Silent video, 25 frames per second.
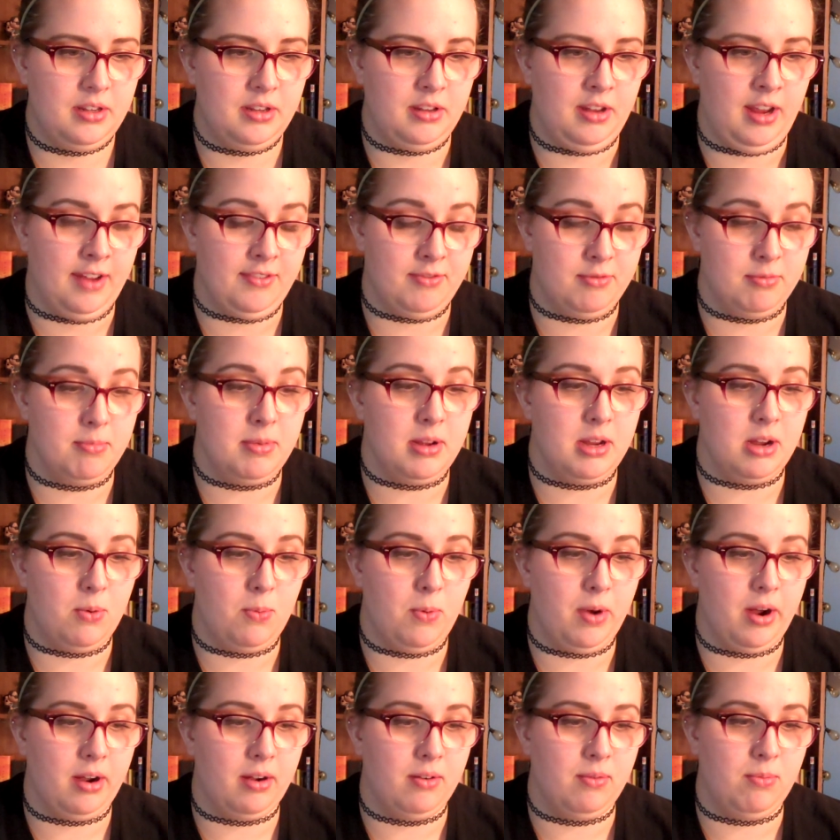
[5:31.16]
You have to be
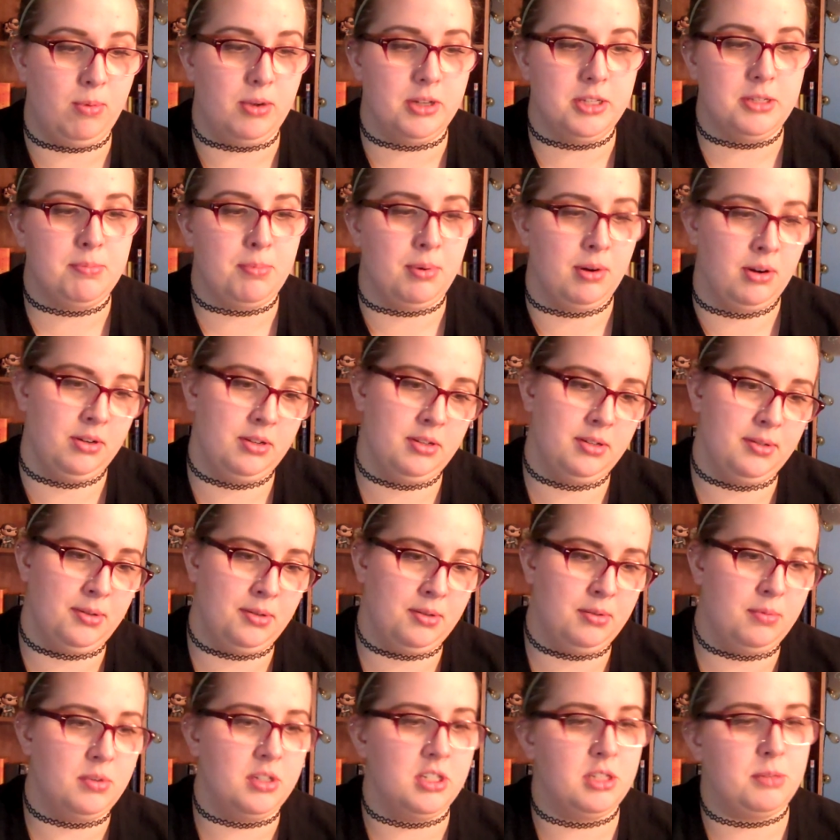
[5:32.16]
aware of what's
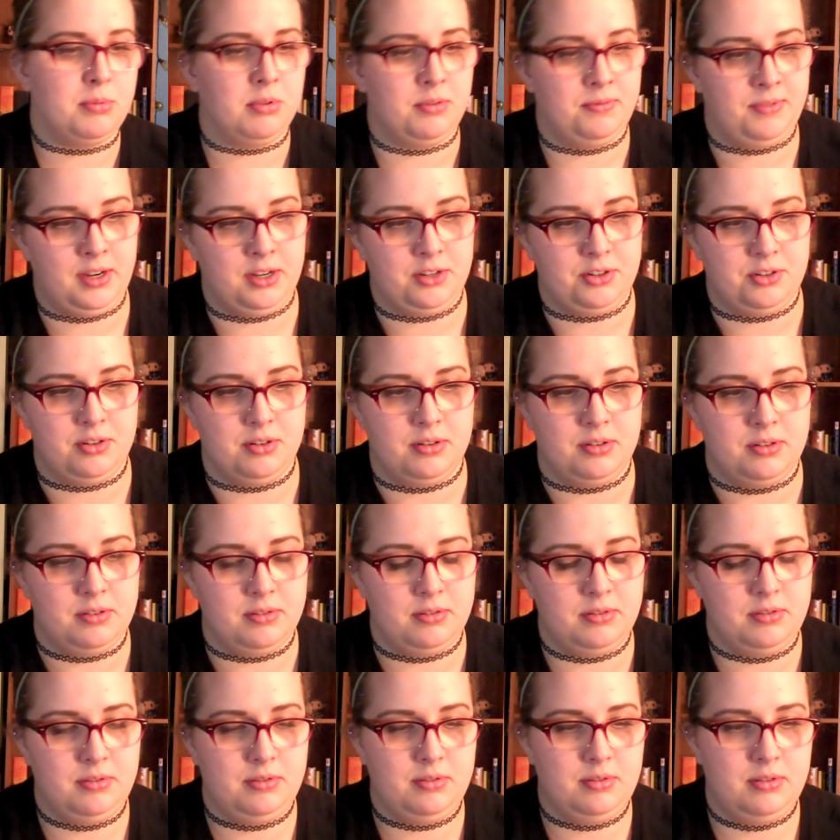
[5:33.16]
personal and what's professional,